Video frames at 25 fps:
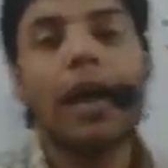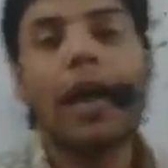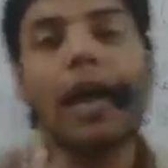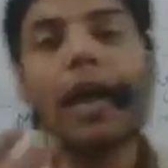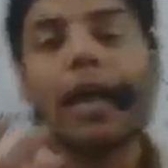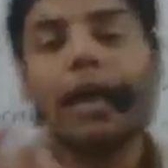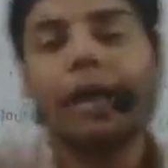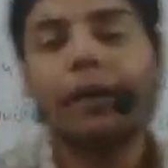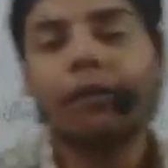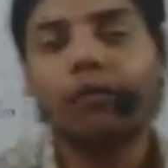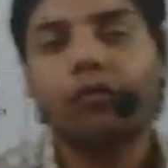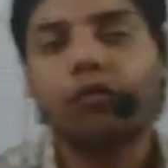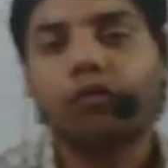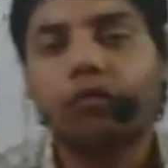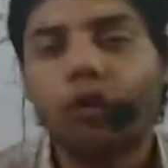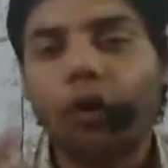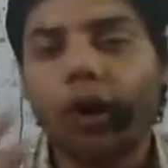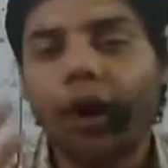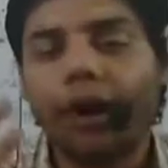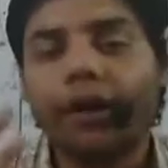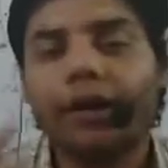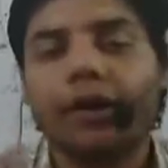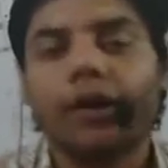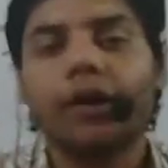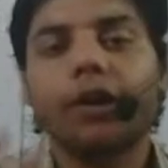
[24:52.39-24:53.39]

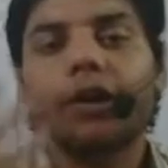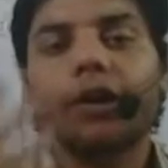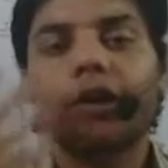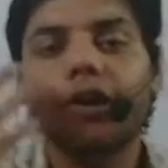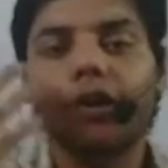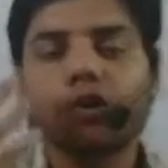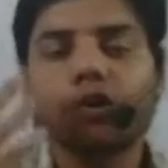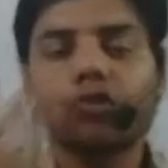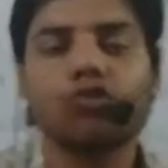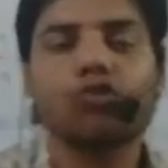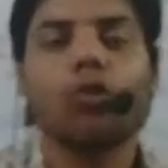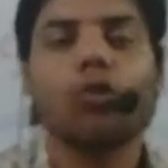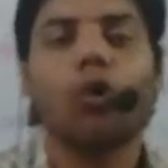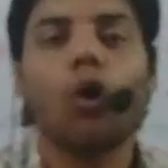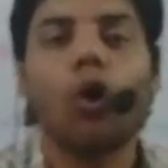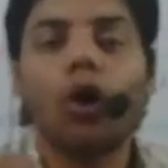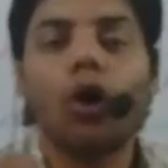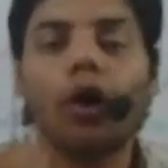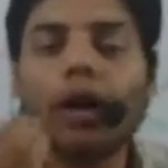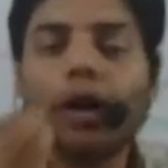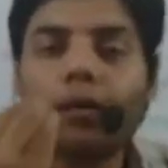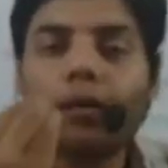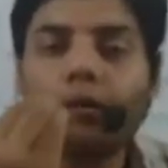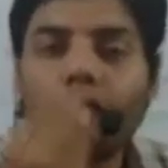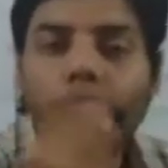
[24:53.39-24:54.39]
lymphoid tissue
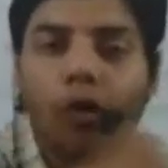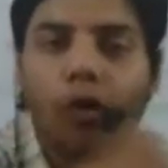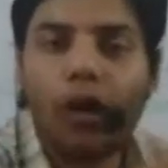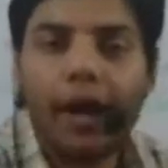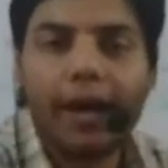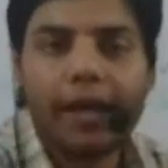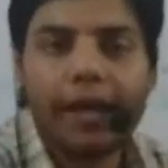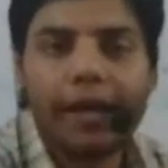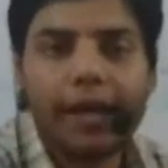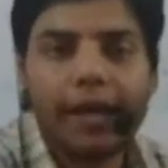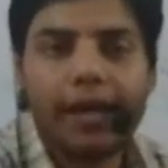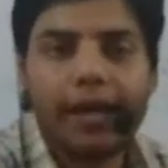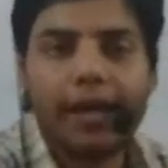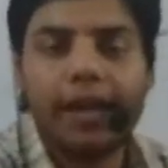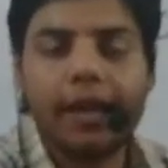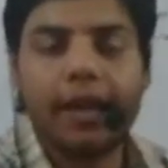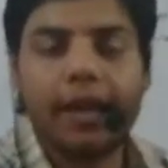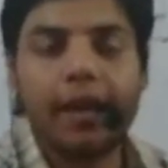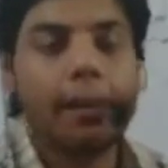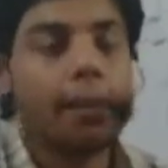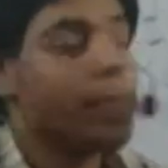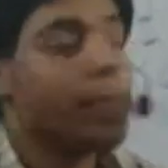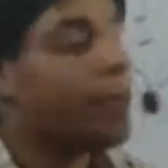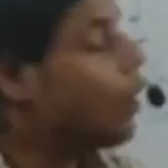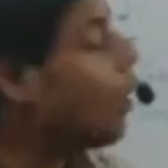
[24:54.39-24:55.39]
or lymphoid
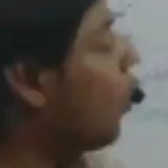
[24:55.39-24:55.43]
area.